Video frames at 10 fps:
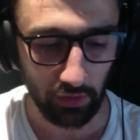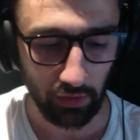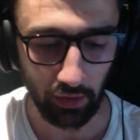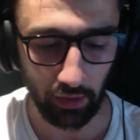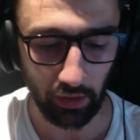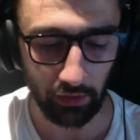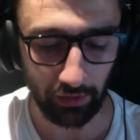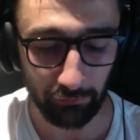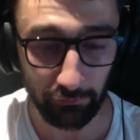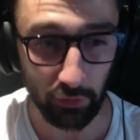
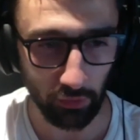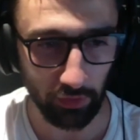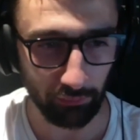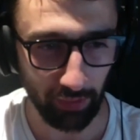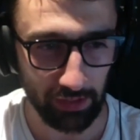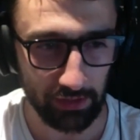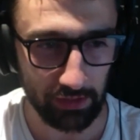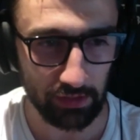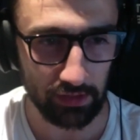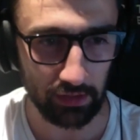that view on the
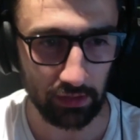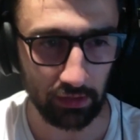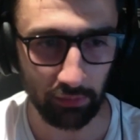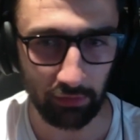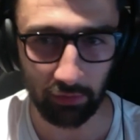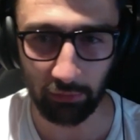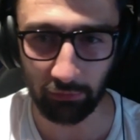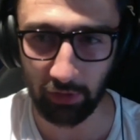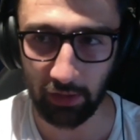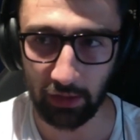basics, it can be
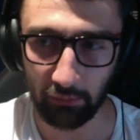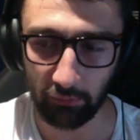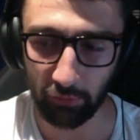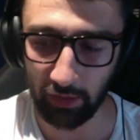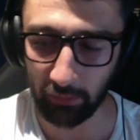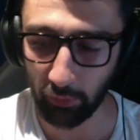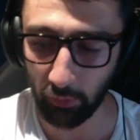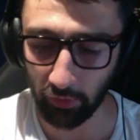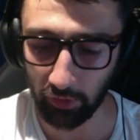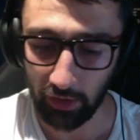really really
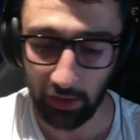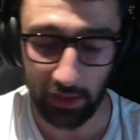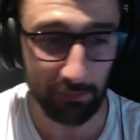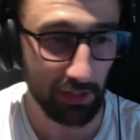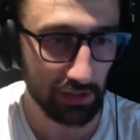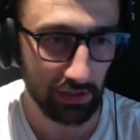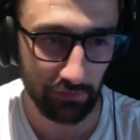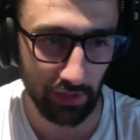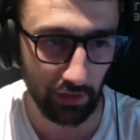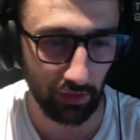important, especially if
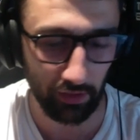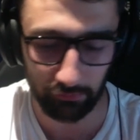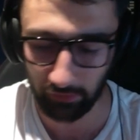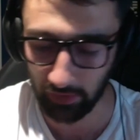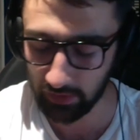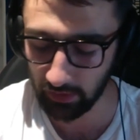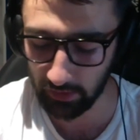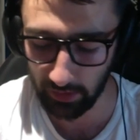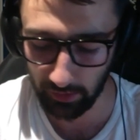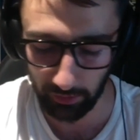a client, for instance,
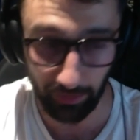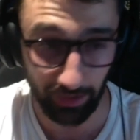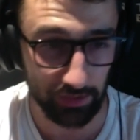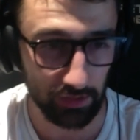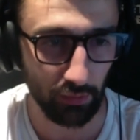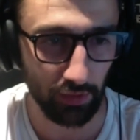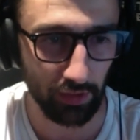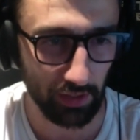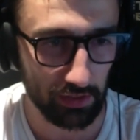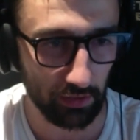adds a no
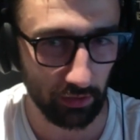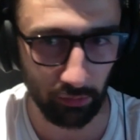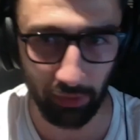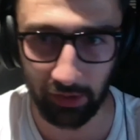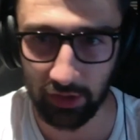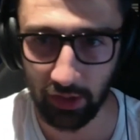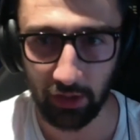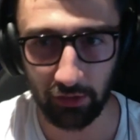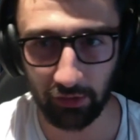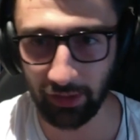index to their homepage.
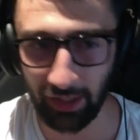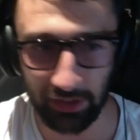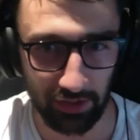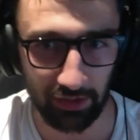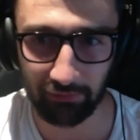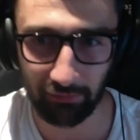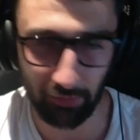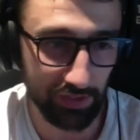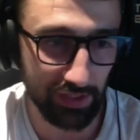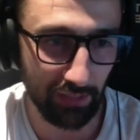You can catch it on
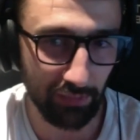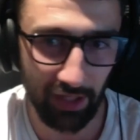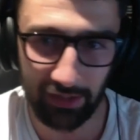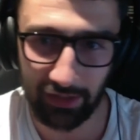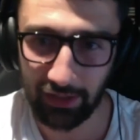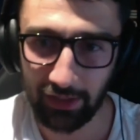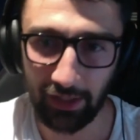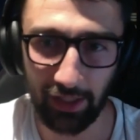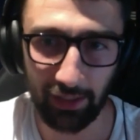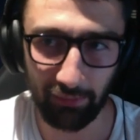the same day,
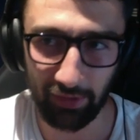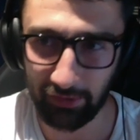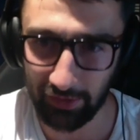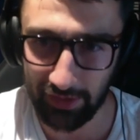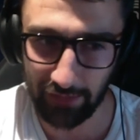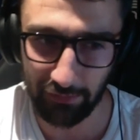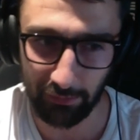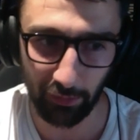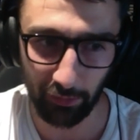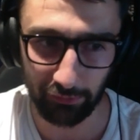and you can save them a
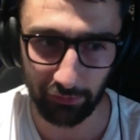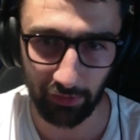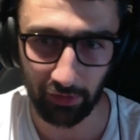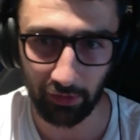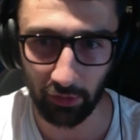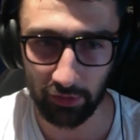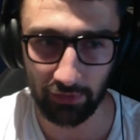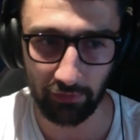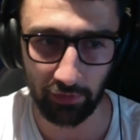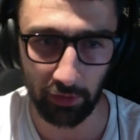lot of lost
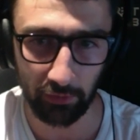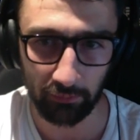revenue.